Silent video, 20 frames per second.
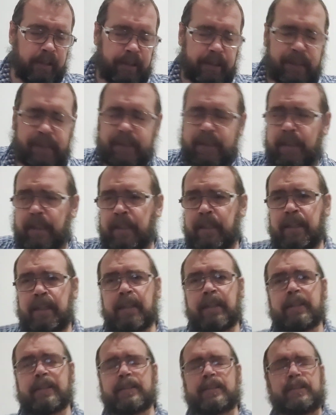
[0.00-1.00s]
this gun,
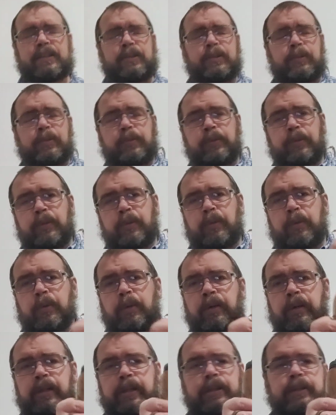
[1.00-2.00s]
now this is 2
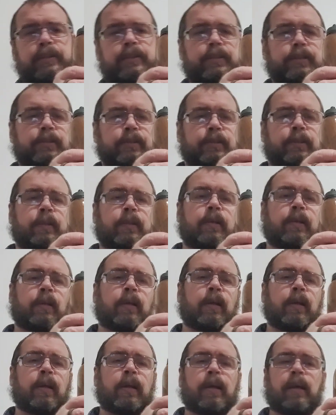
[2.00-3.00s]
3/4 inch.
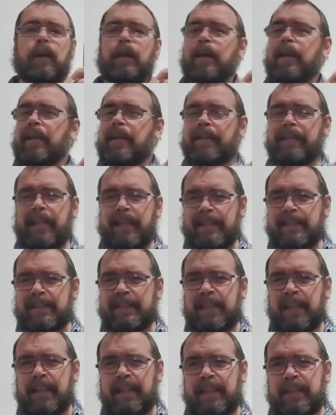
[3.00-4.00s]
That's
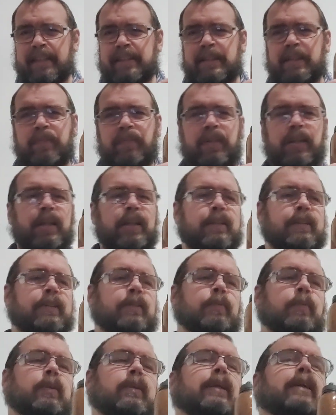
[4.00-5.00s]
not a disadvantage.
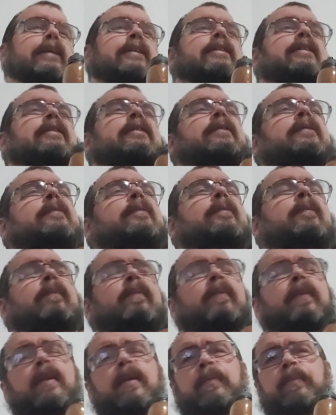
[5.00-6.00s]
It really isn't.
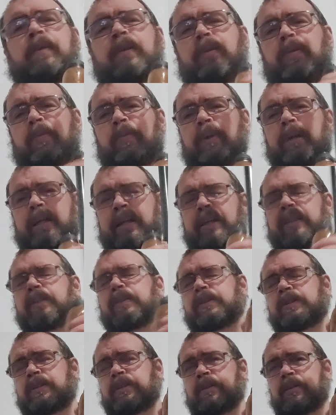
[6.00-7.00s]
But
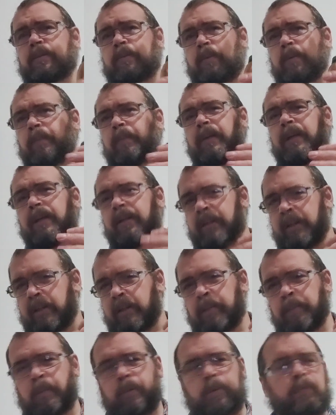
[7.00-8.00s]
3-inch would be a
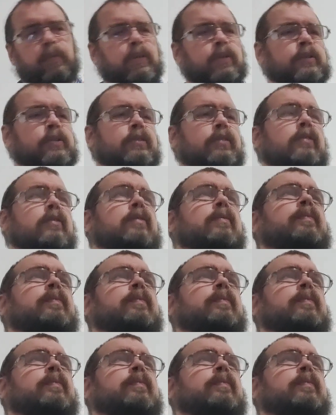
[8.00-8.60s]
little more versatile.